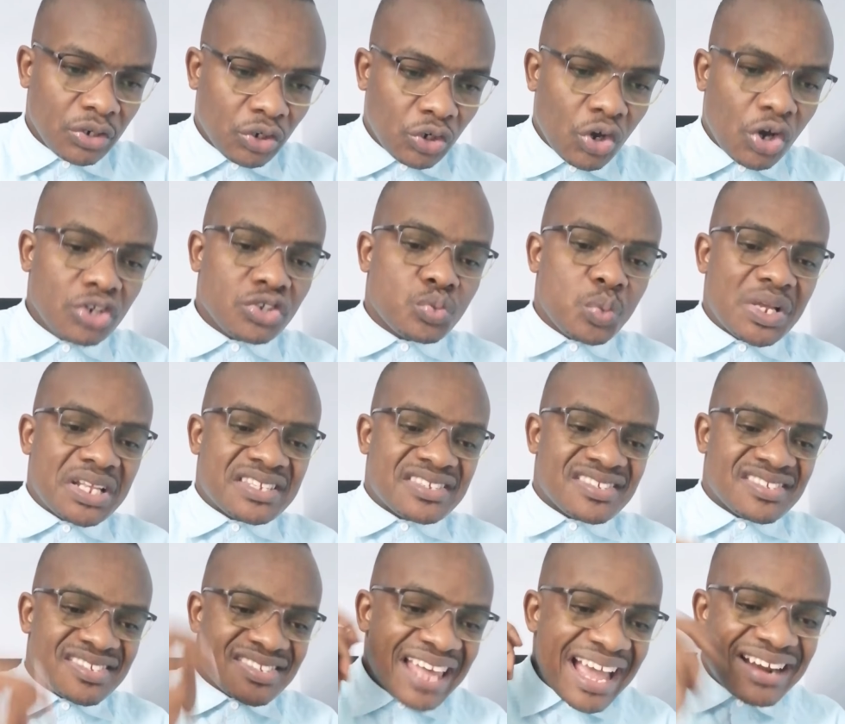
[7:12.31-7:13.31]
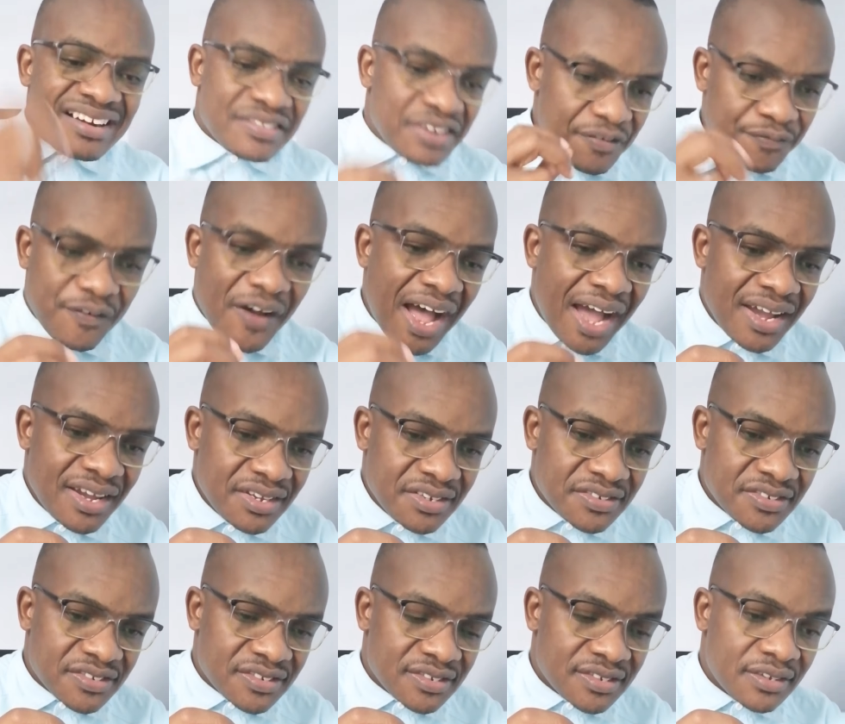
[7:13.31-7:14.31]
not with
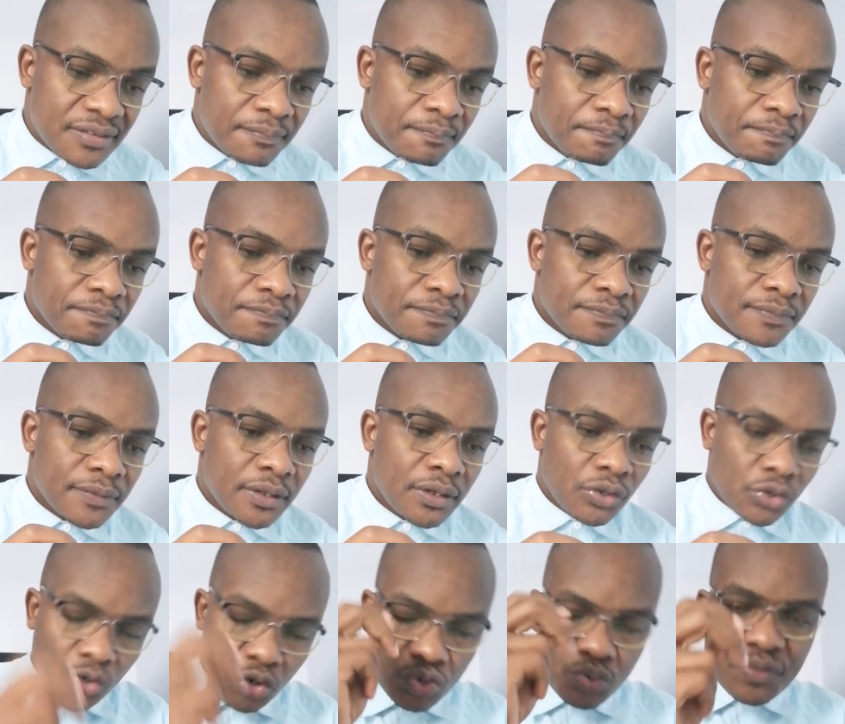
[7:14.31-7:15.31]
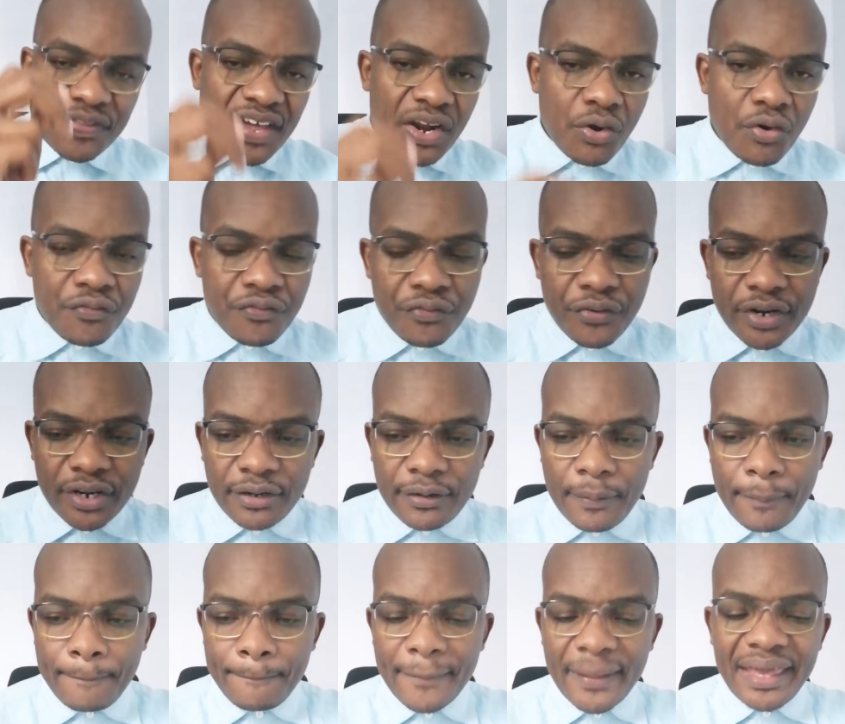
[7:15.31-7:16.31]
sacrifice, not with an
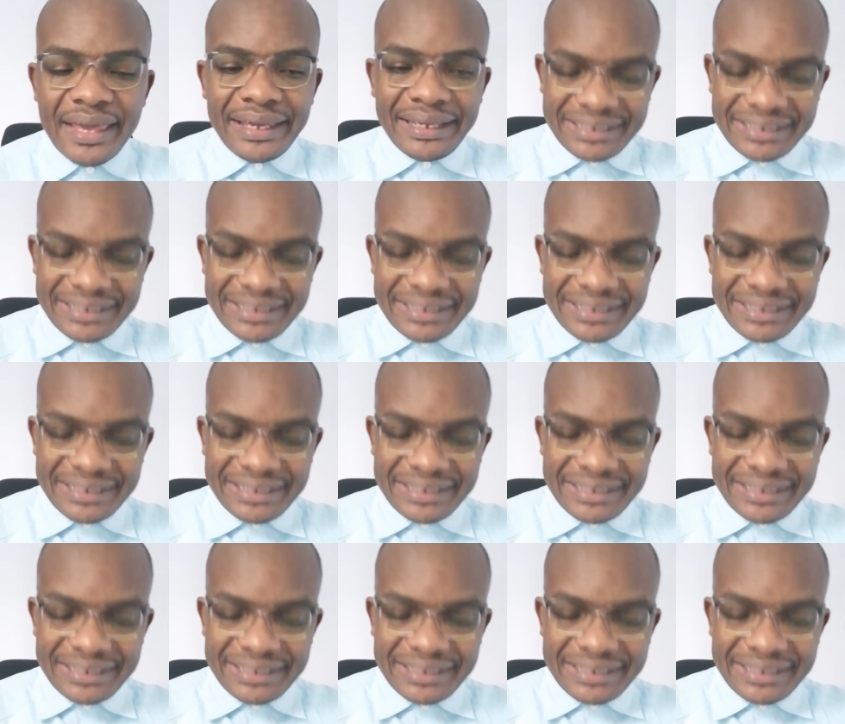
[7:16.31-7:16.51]
offering.